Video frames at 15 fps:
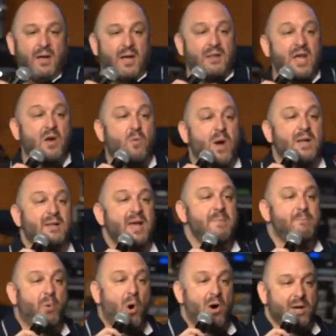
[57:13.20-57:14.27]
and they went and they
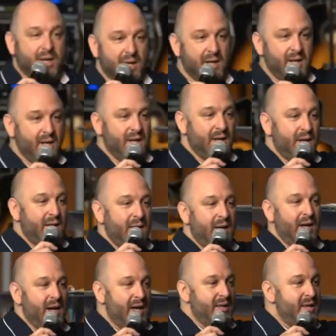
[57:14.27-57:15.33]
bought it.
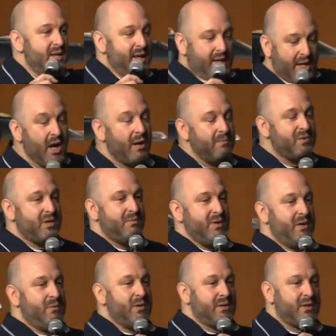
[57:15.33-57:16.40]
And then they come to
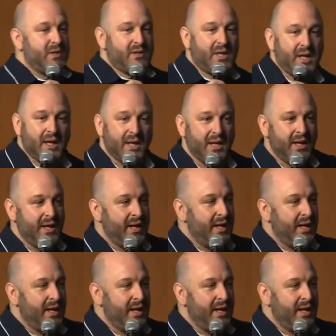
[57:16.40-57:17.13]
me with the thing.